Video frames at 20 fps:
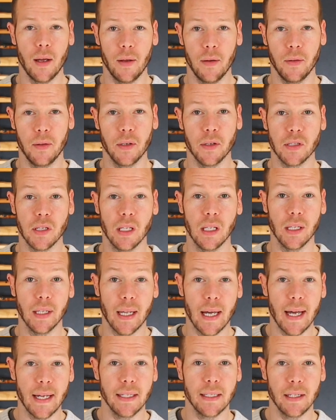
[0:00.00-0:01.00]
There's a
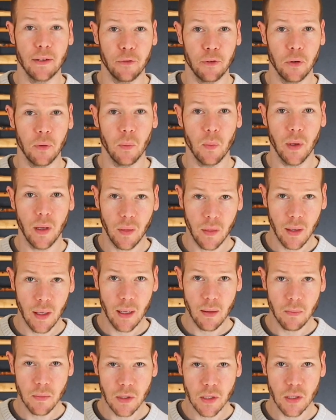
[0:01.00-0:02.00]
lot different with
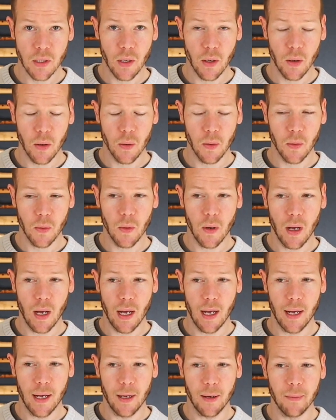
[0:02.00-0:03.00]
them,
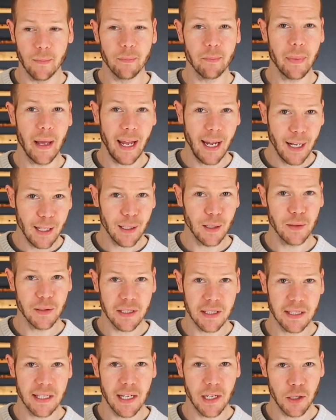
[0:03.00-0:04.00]
so pay close
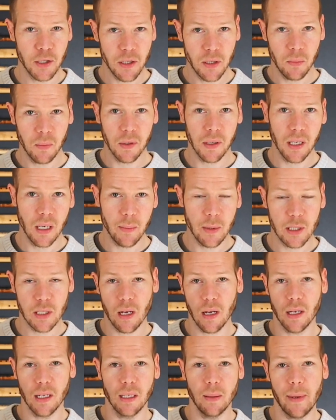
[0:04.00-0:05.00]
attention. We're going to be
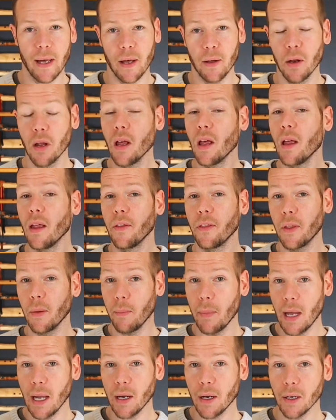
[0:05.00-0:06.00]
talking about the
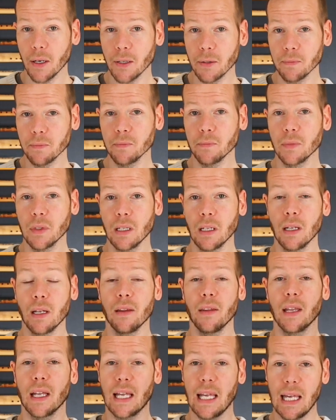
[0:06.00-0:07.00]
maker,
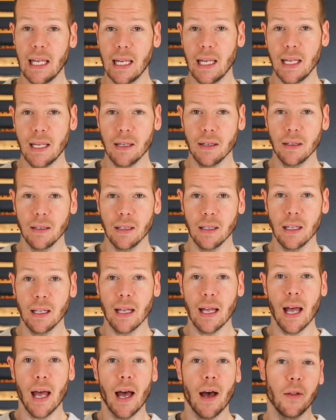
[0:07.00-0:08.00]
the key,
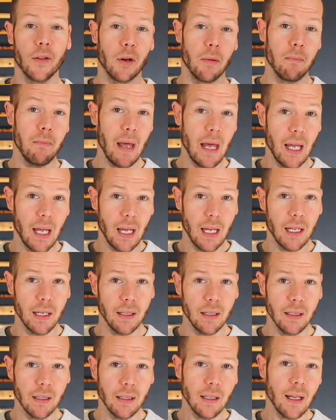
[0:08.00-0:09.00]
how they're made,
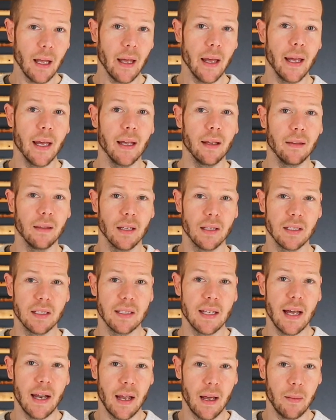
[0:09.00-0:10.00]
and the
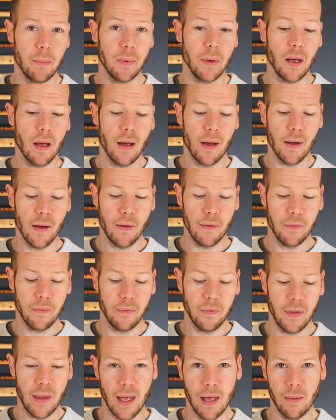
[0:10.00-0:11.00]
setup of
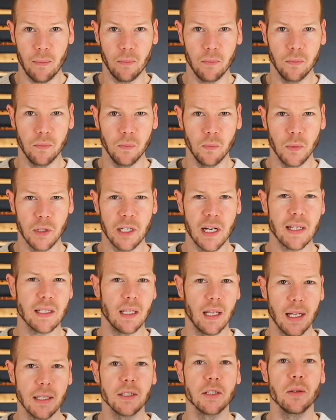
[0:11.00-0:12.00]
them, which has a
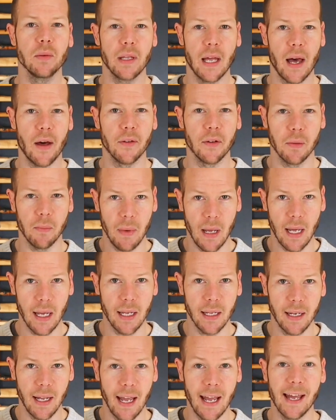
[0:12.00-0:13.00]
lot to do with how they're
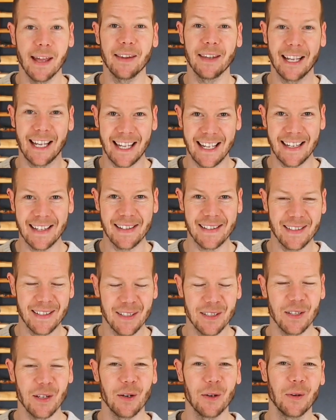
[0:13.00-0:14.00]
made and the keys.
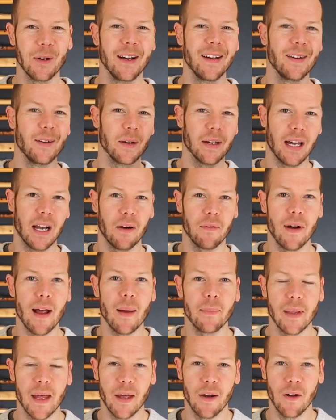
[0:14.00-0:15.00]
So, kind of
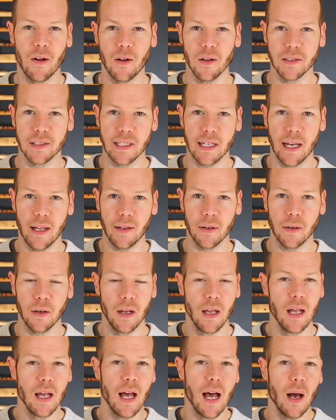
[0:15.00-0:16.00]
wrap that all together.
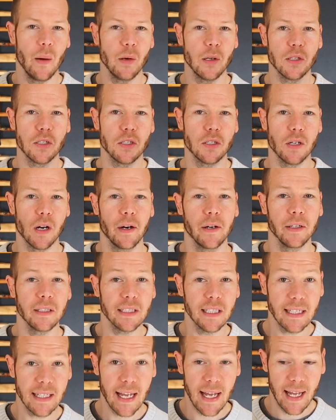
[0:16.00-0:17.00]
I want to start
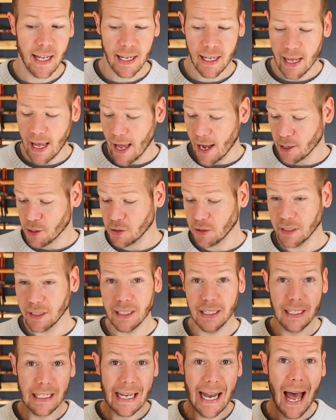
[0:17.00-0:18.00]
today,
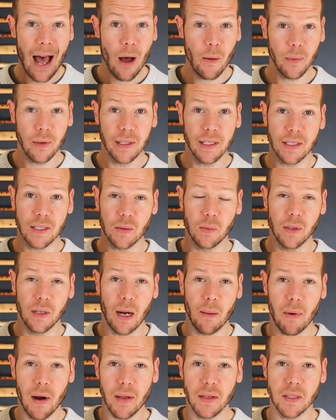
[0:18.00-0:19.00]
actually, not with this one. I
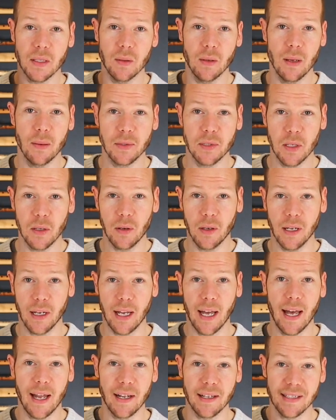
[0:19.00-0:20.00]
brought this one up so you could
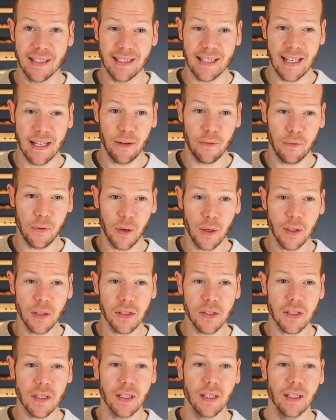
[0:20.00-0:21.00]
kind of see it
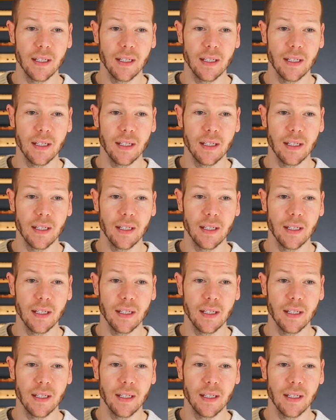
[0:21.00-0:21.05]
first,